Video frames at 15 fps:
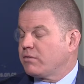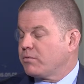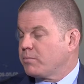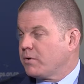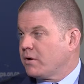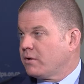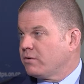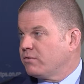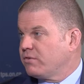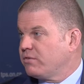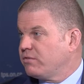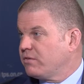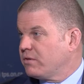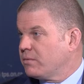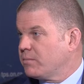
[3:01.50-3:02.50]

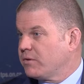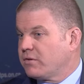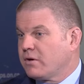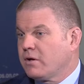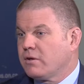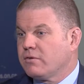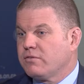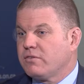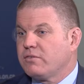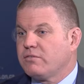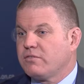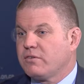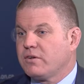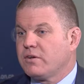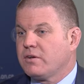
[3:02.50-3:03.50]
anthropologist and the
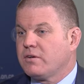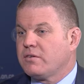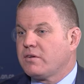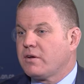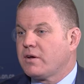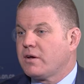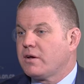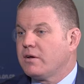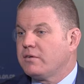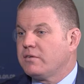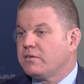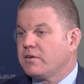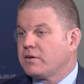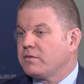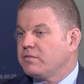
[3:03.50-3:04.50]
pathologist and
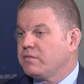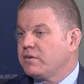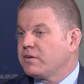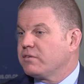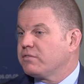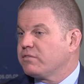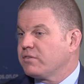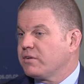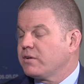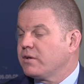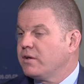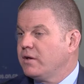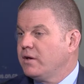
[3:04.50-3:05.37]
Detective Dickinson